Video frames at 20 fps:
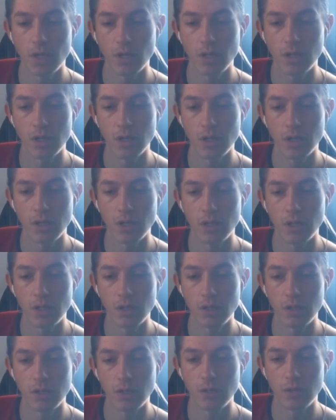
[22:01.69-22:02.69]

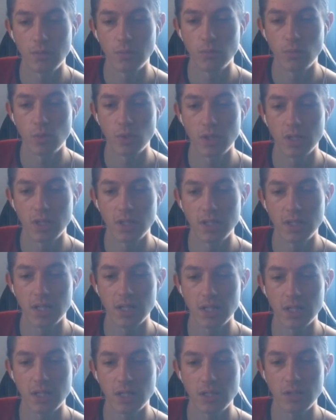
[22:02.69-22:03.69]
We can
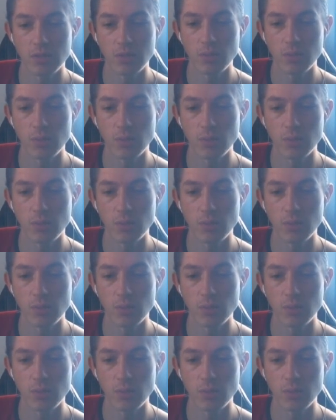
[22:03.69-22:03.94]
attack into it